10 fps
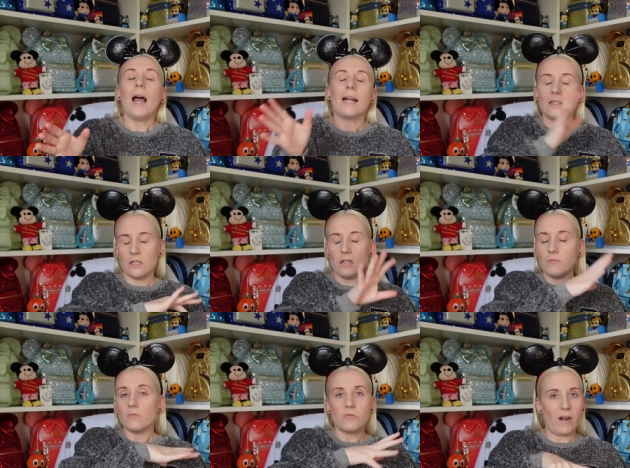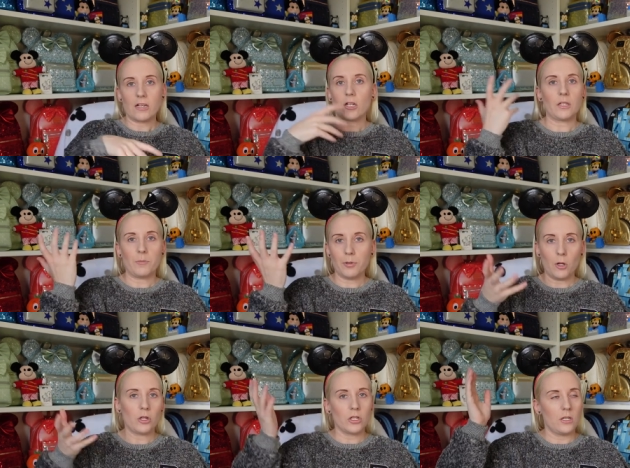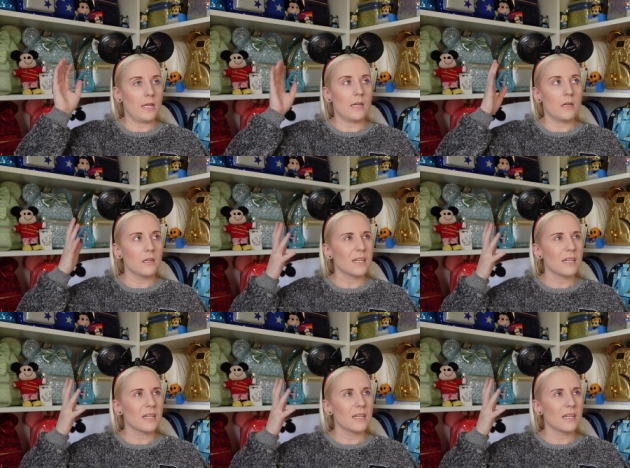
and the rest, like the plush, the